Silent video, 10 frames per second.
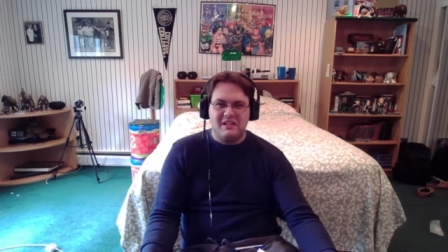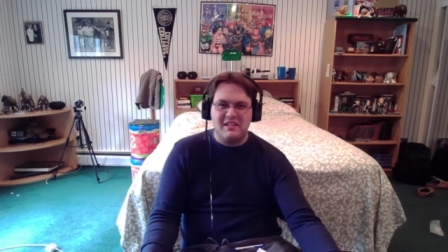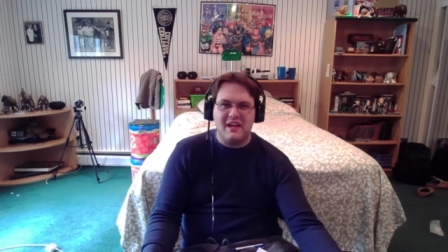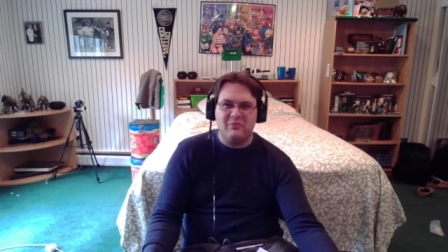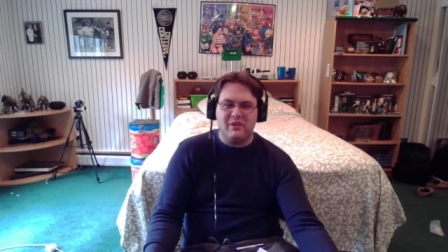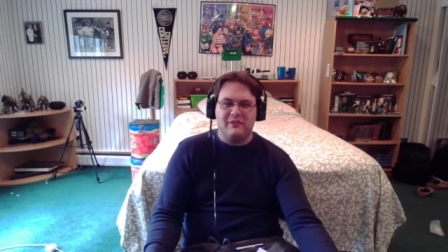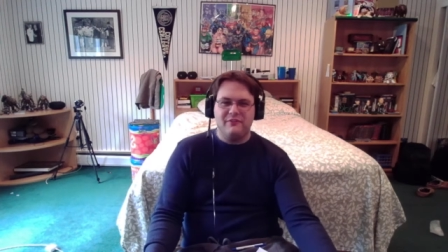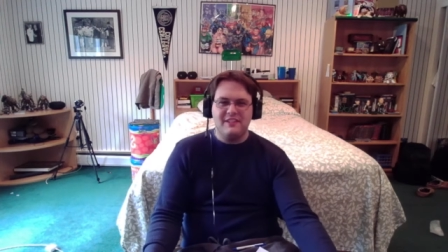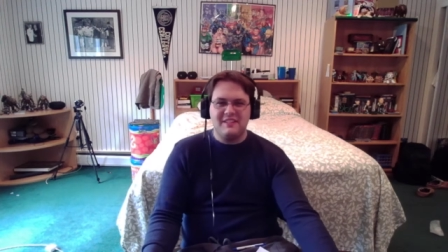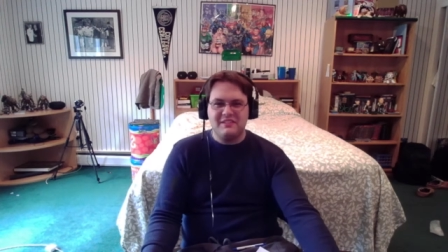Yeah, well,
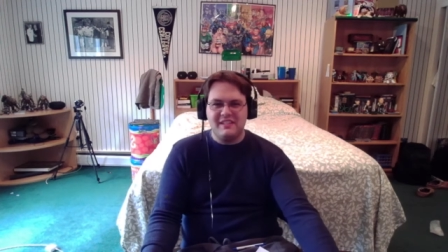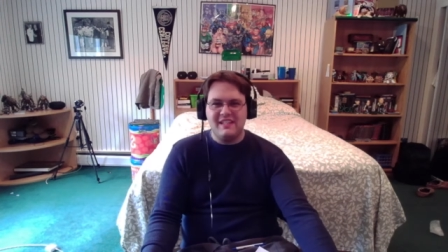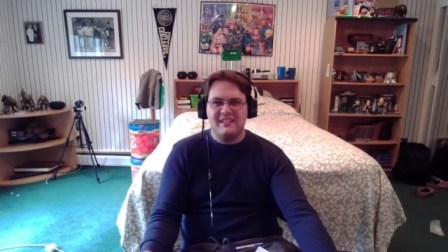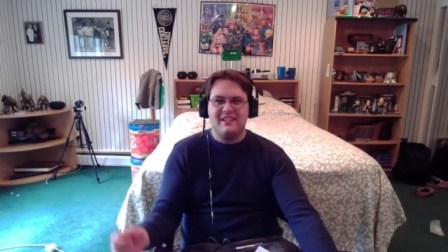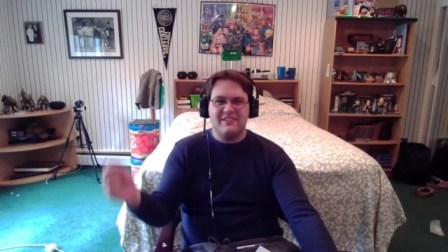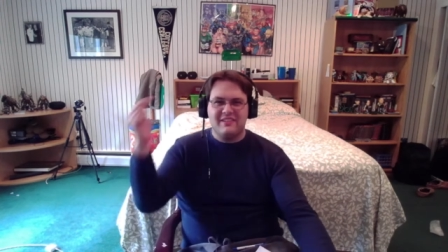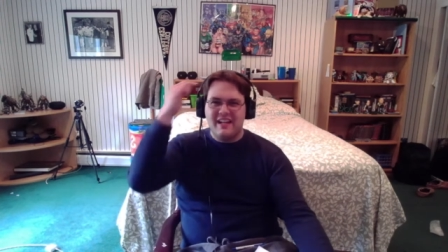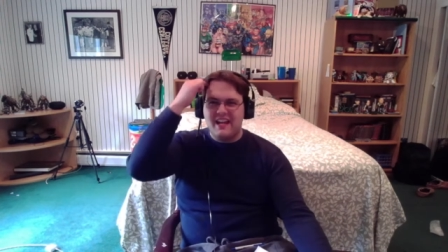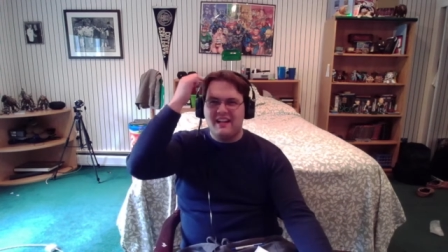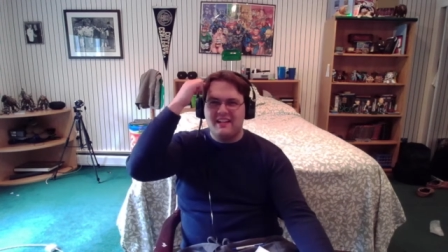physically, there
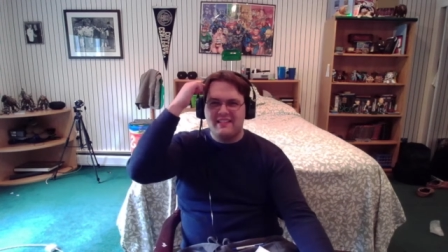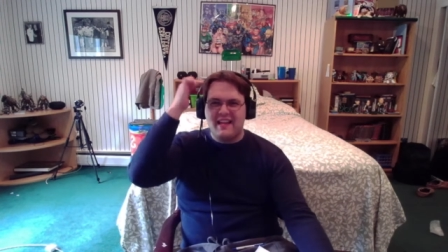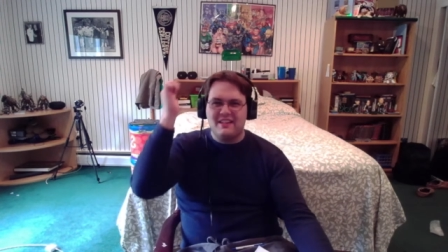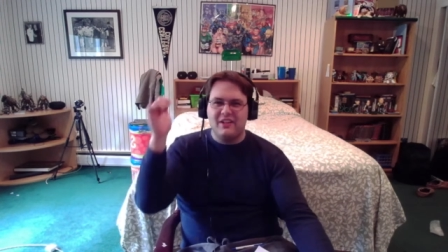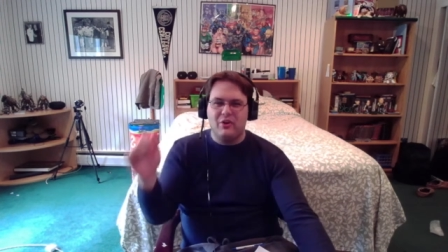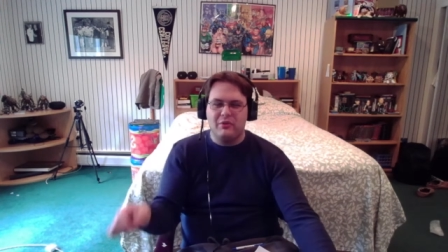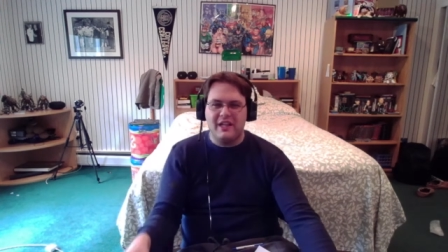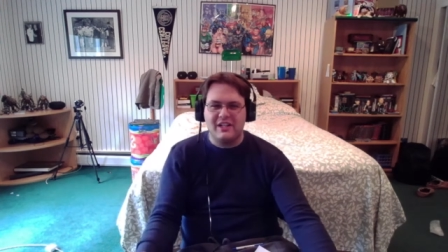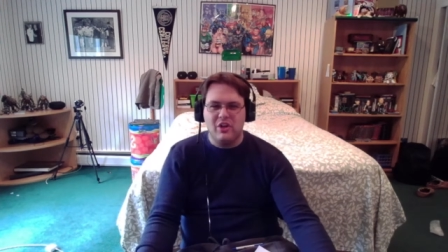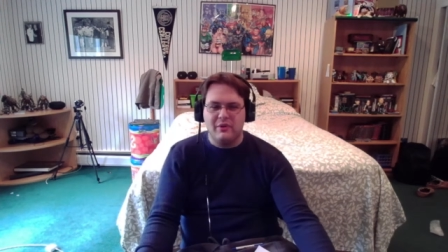ain't exactly a whole
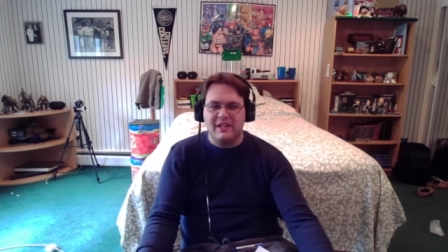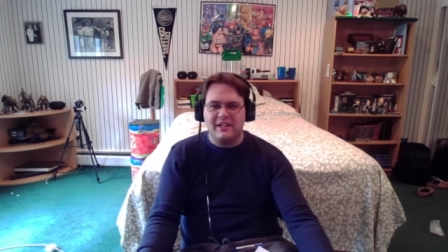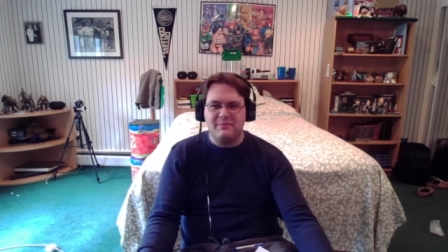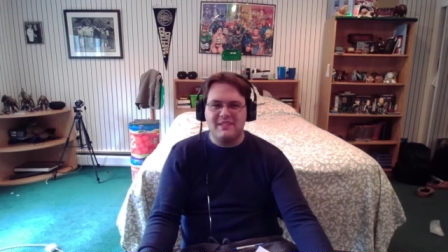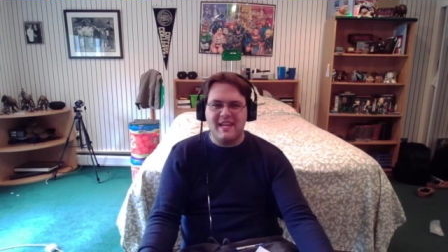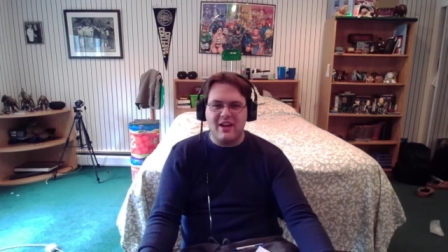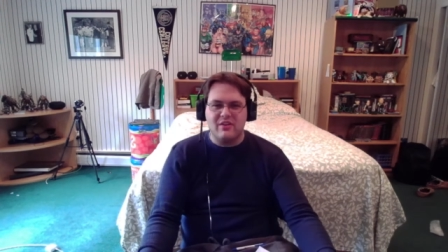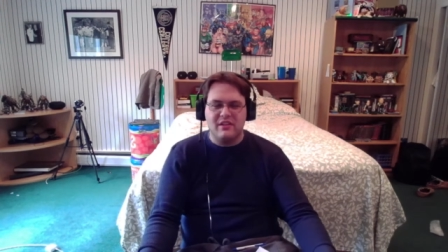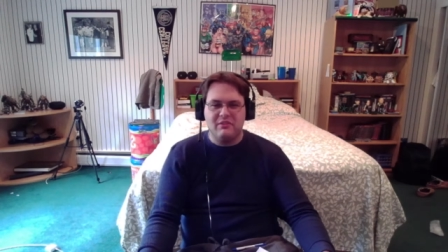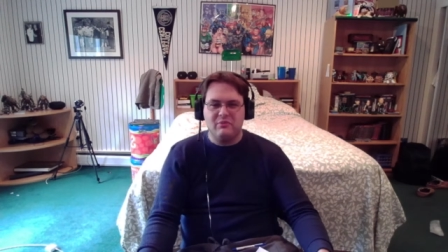lot going on upstairs.
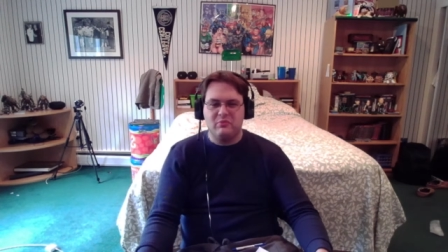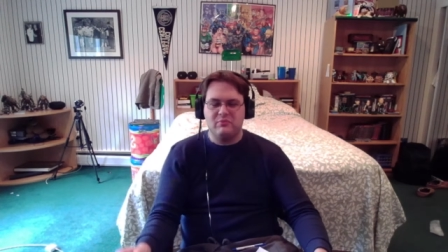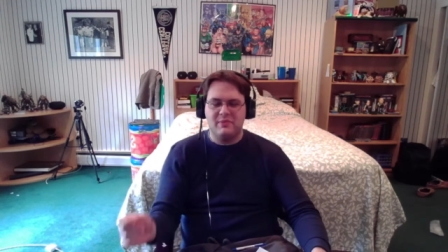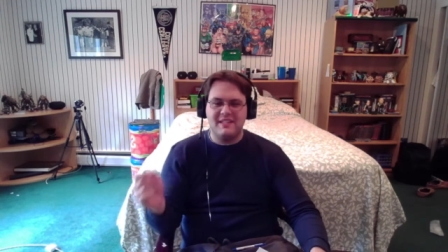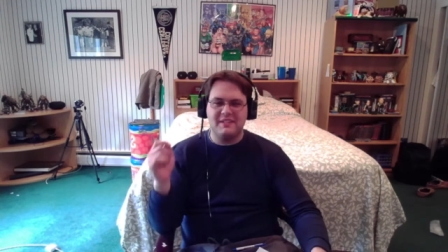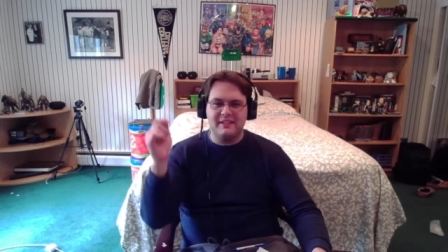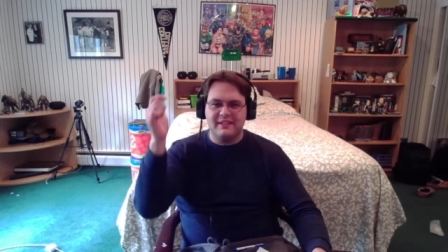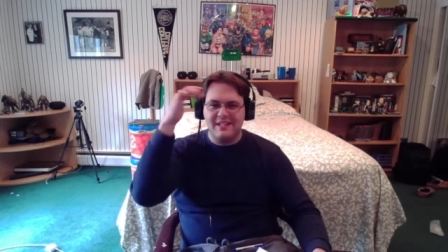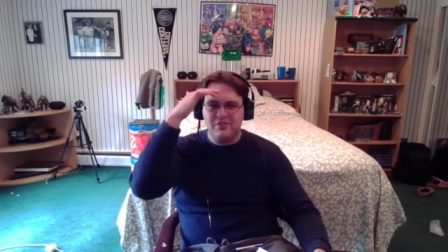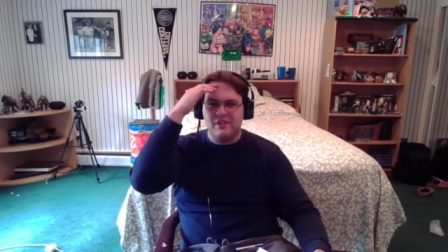Basically, the
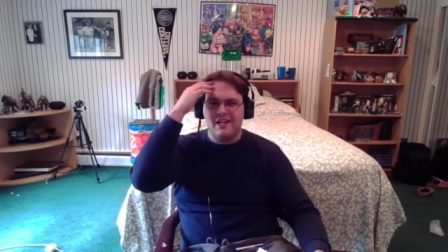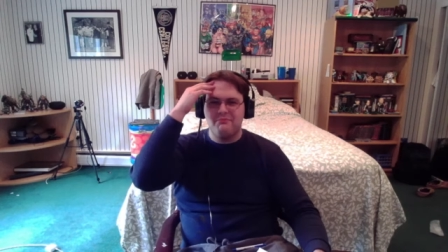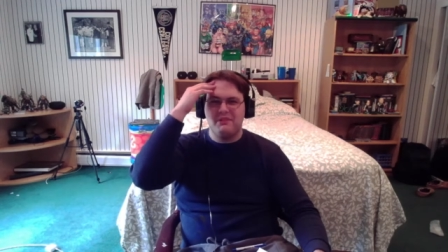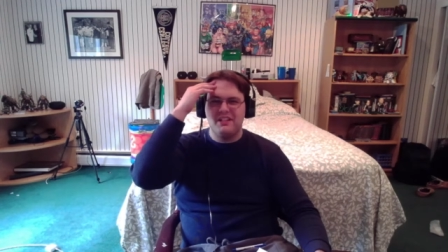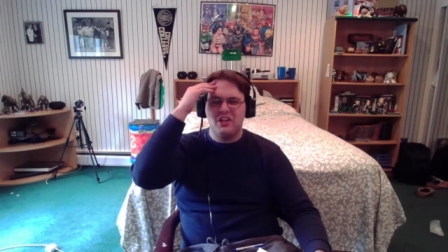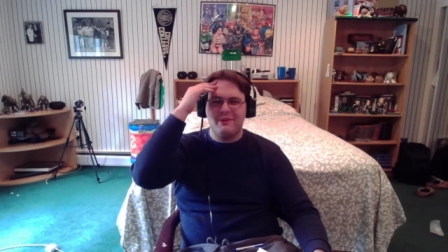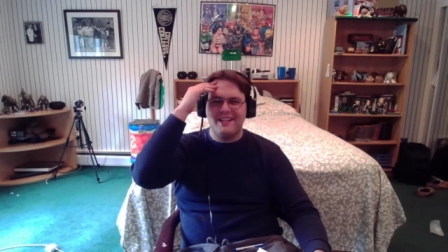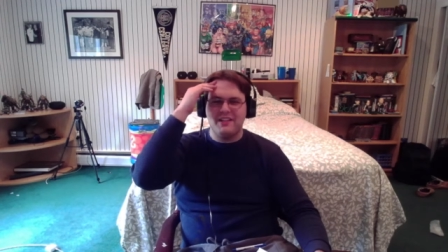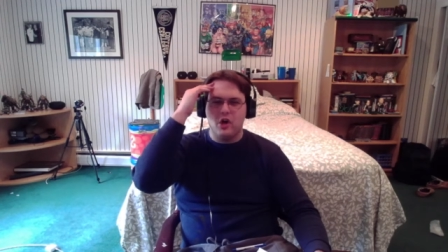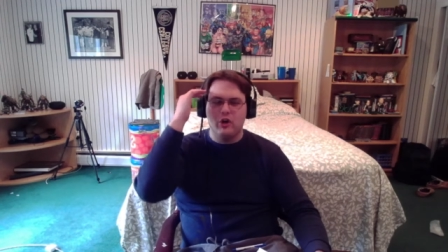lights are on, but
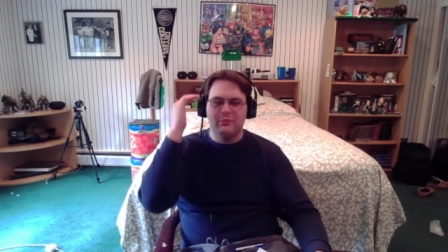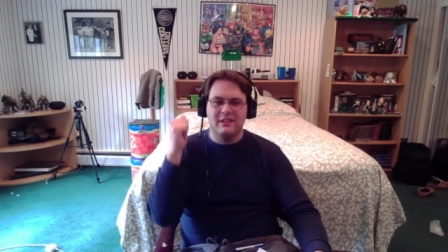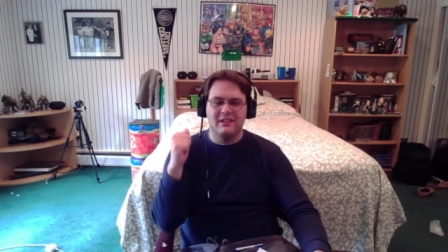nobody's home.